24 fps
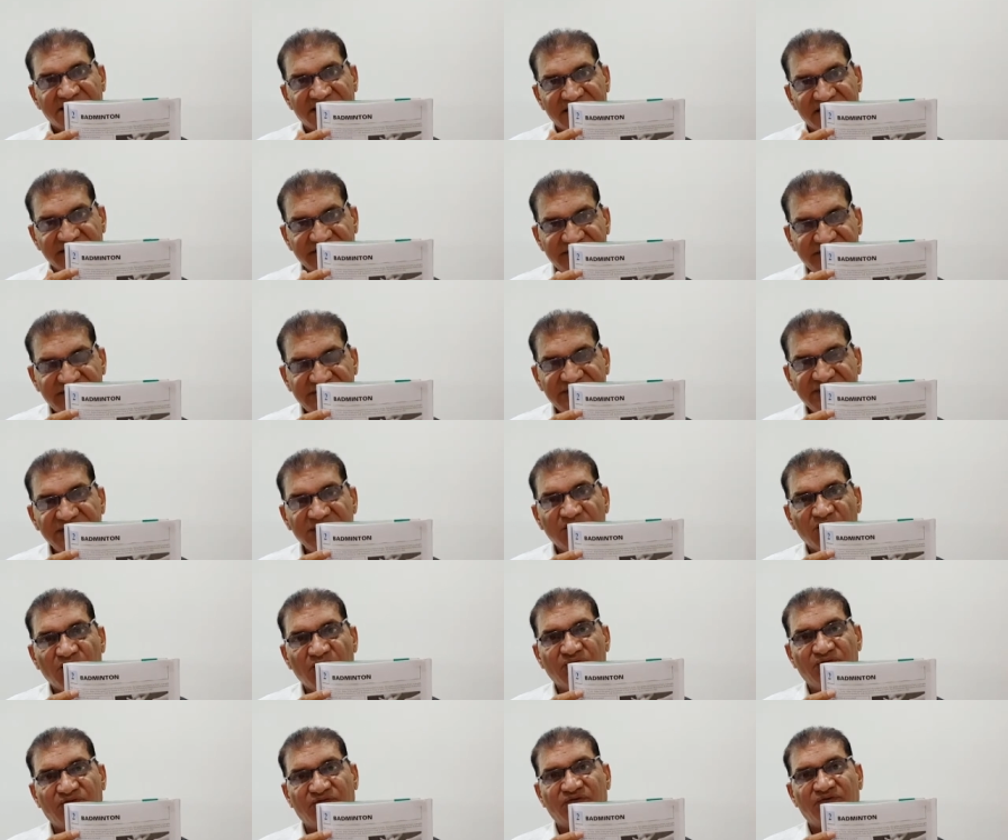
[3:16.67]
history
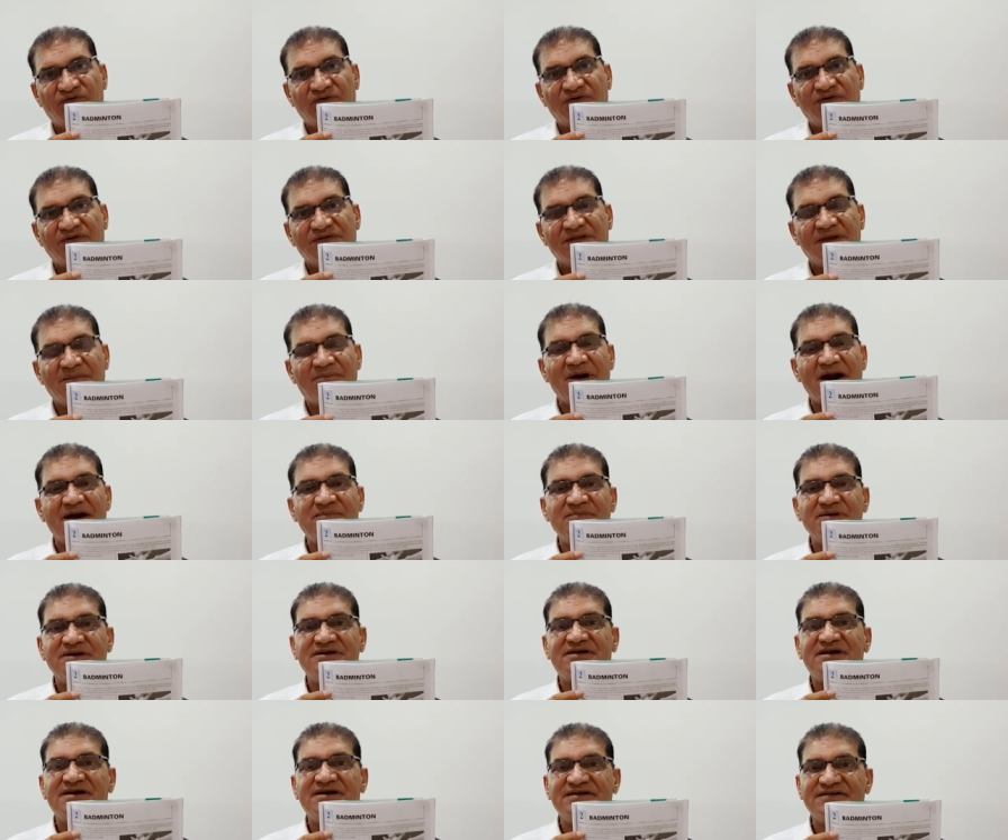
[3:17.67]
of the
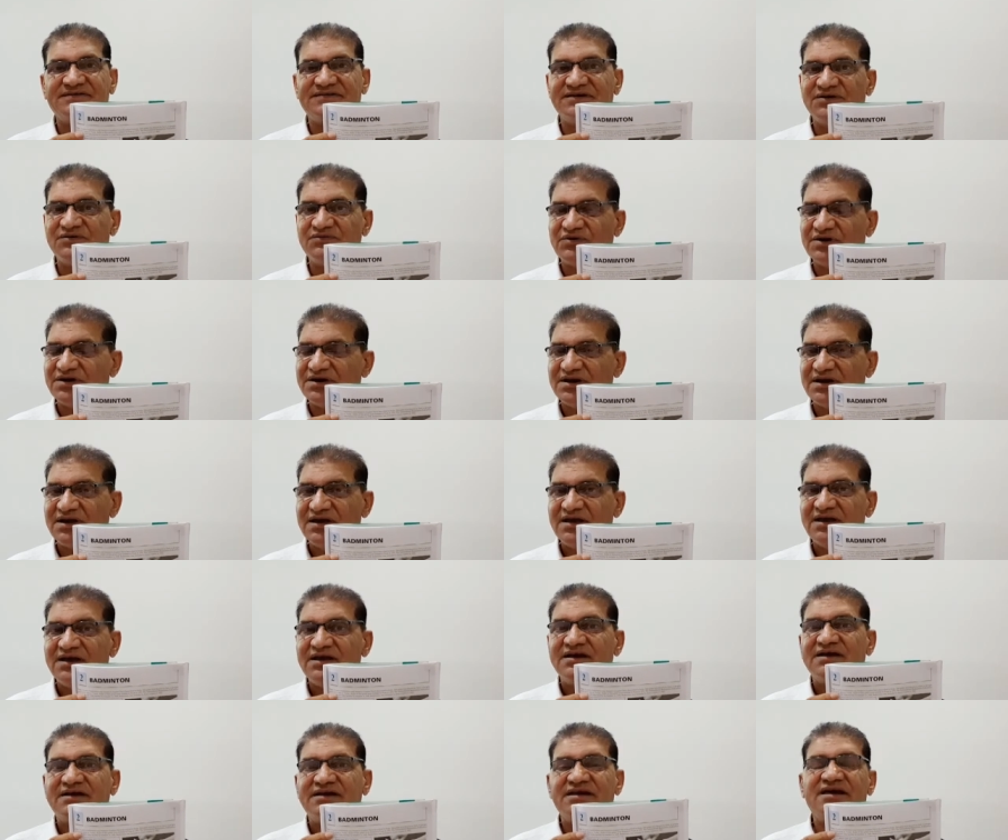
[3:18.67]
badminton is given.
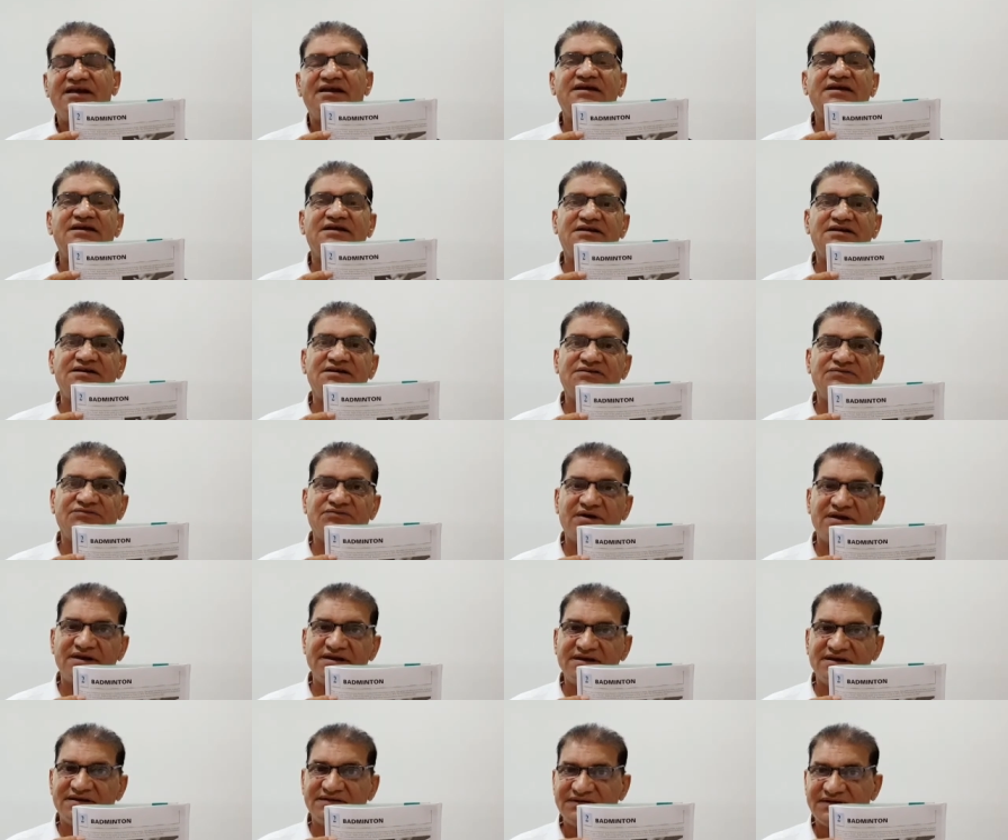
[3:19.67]
Really, it is
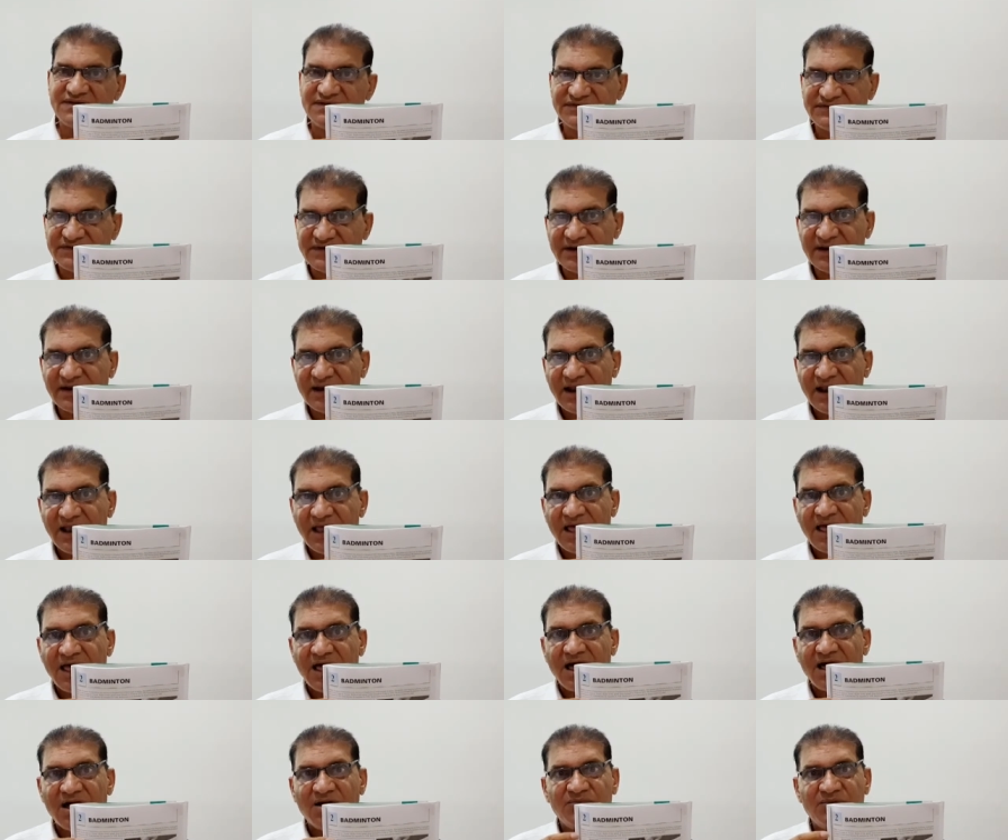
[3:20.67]
very essential
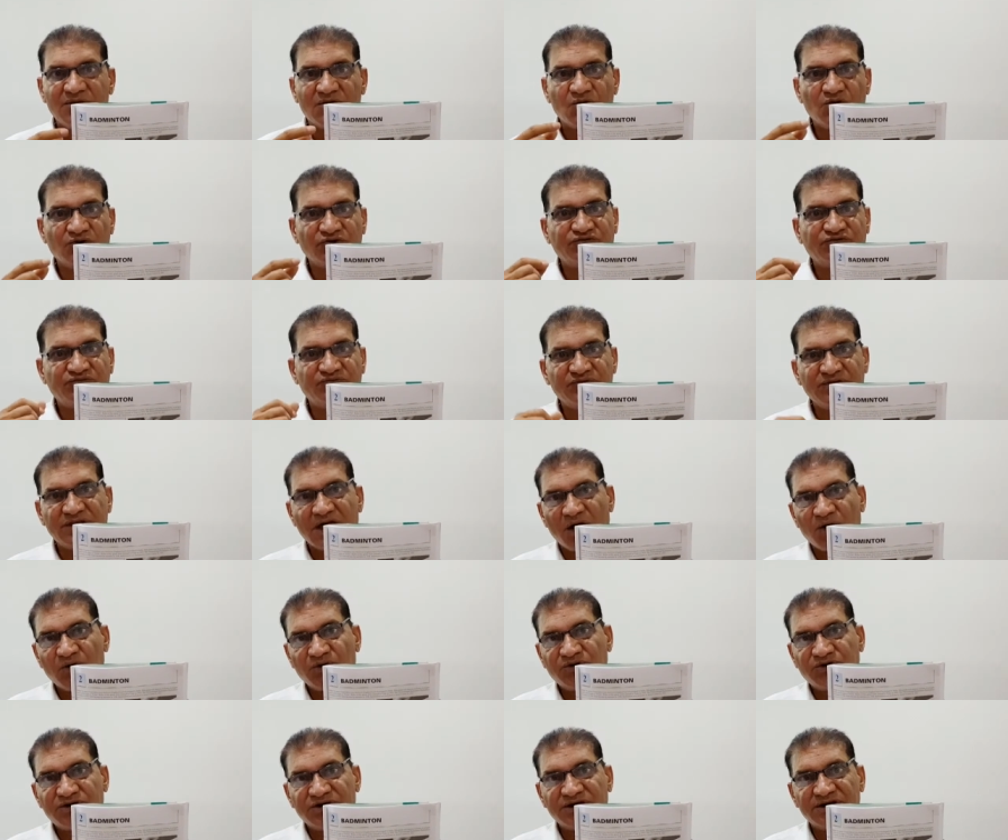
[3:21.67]
because
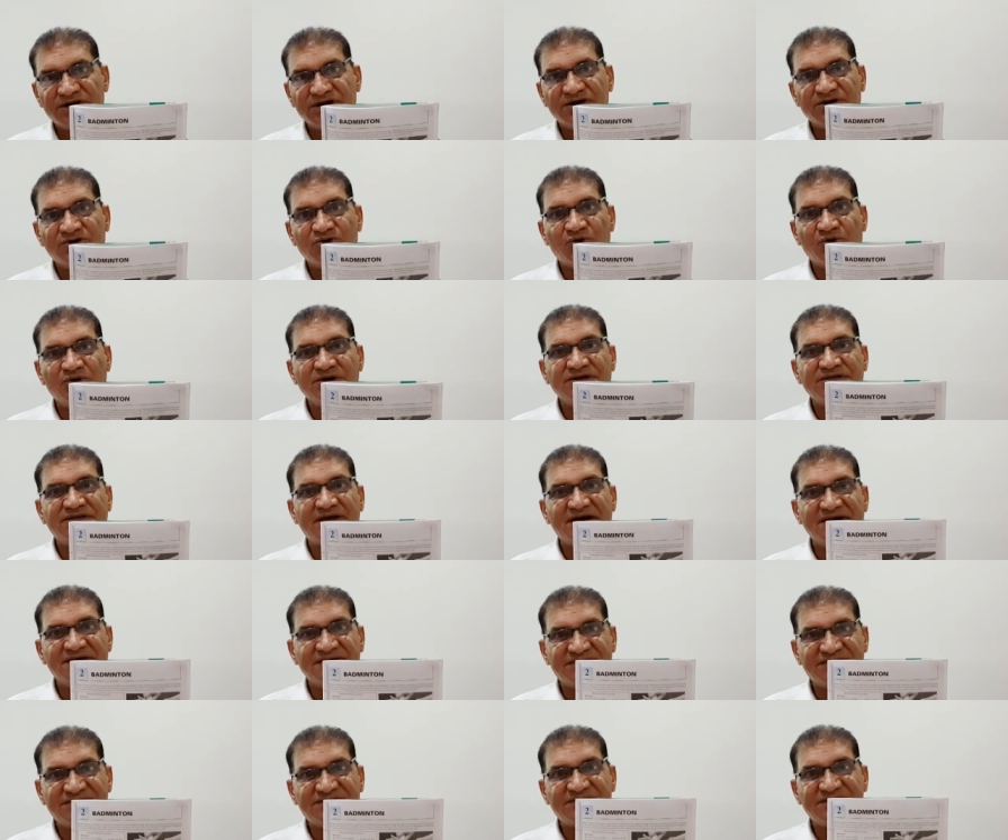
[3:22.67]
without knowing the
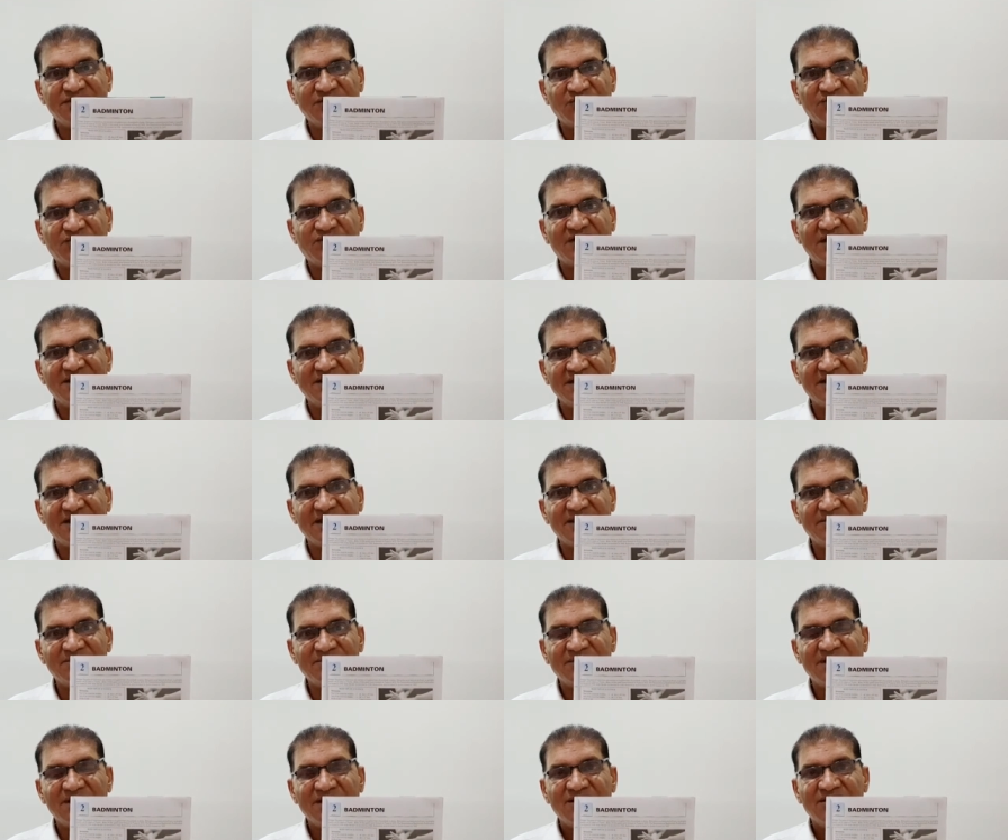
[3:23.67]
history of any
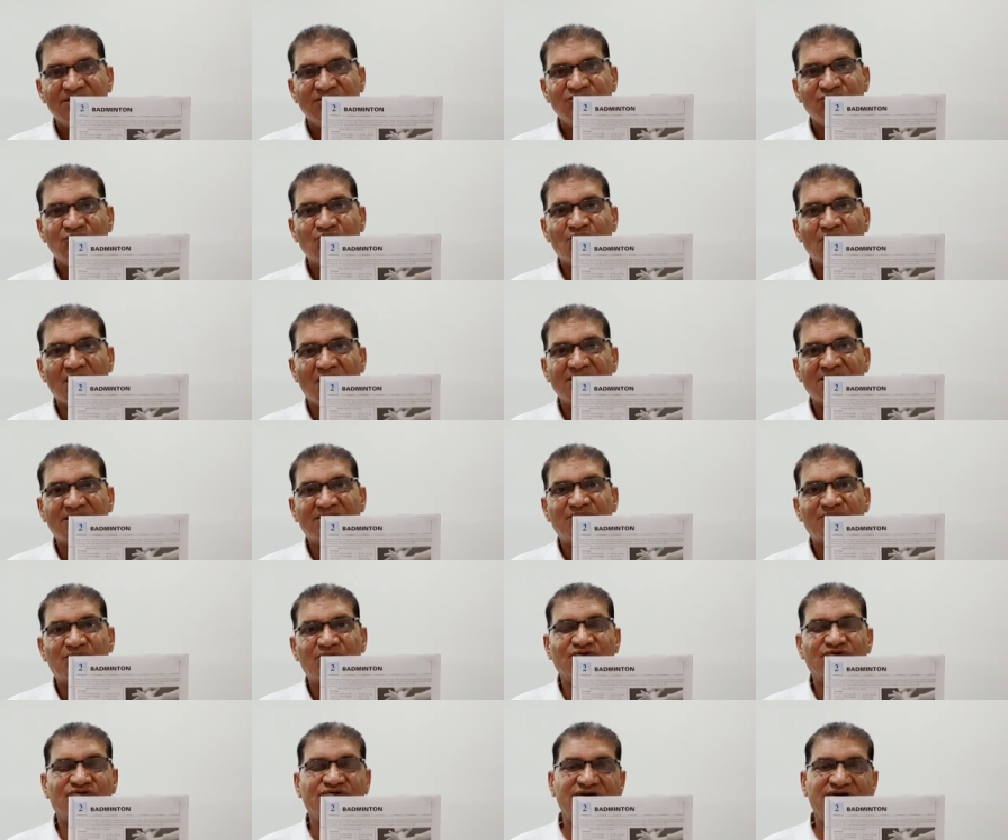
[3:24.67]
game, you can't
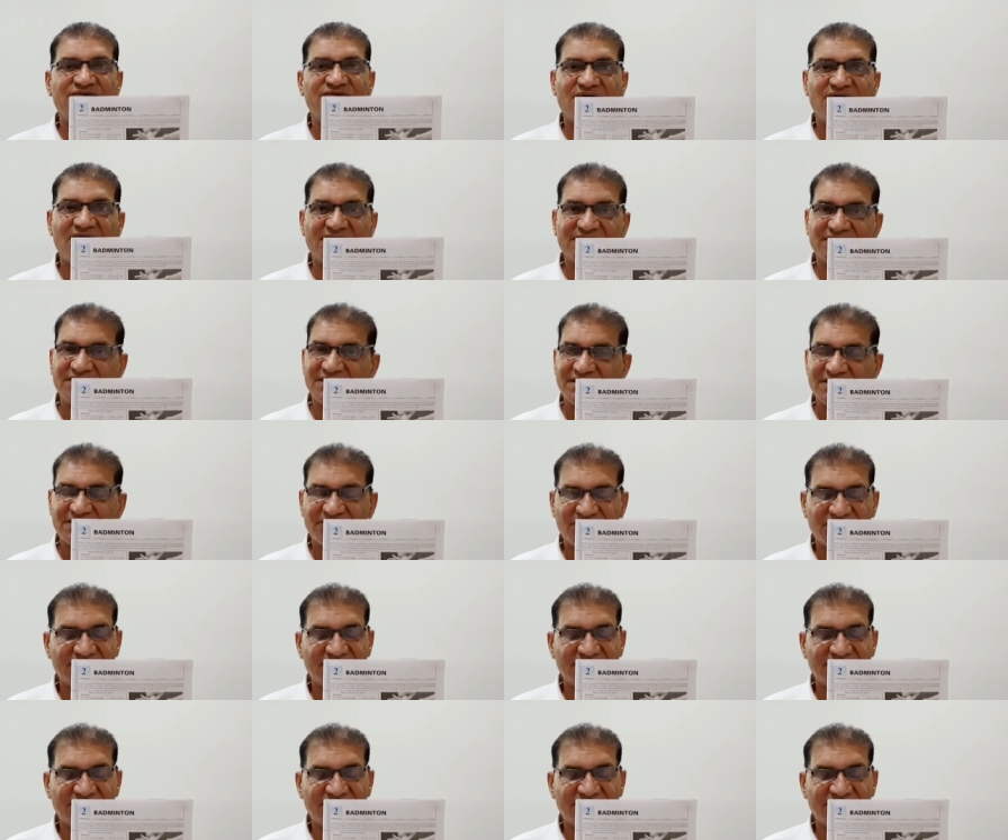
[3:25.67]
proceed further.